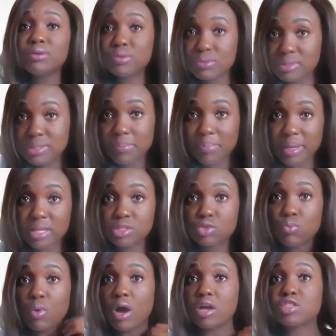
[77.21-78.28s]
used to binge
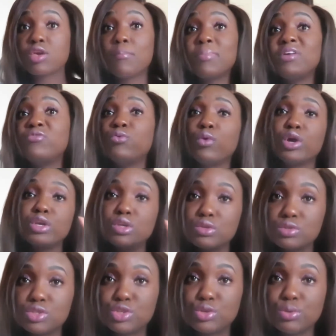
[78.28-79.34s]
watch before
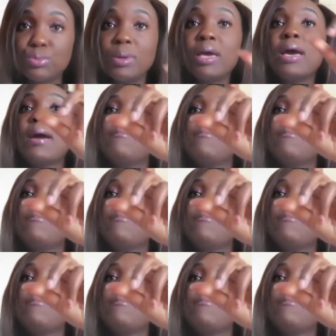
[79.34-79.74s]
YouTube,